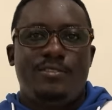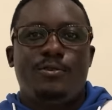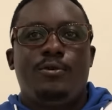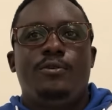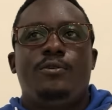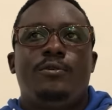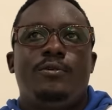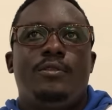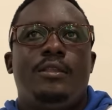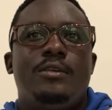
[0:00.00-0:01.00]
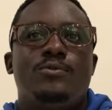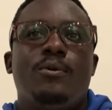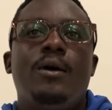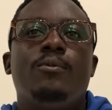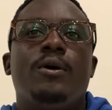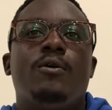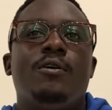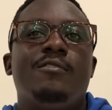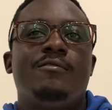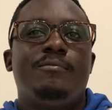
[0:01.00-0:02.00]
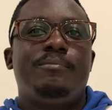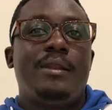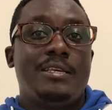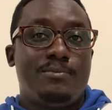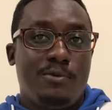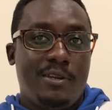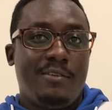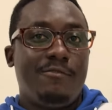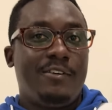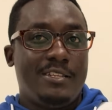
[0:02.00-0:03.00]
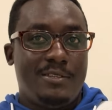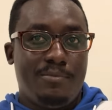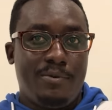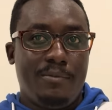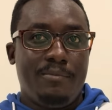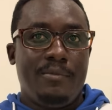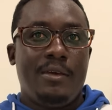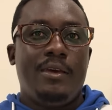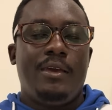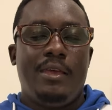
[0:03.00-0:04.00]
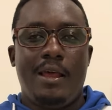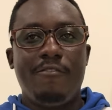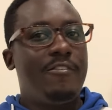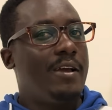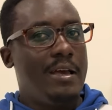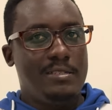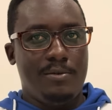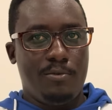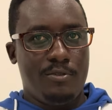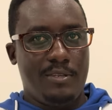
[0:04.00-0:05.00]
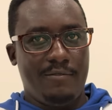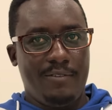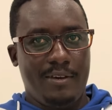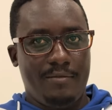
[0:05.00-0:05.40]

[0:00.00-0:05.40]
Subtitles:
So there's one we call Plasmodium falciparum. In Africa, it's the most severe.